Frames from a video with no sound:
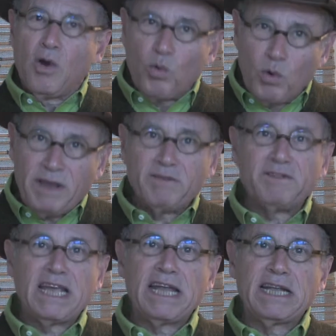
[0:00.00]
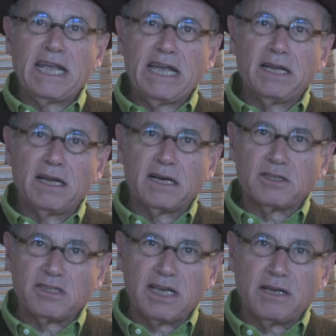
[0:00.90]
We've dedicated
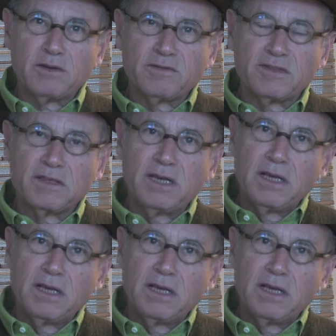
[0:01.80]
ourselves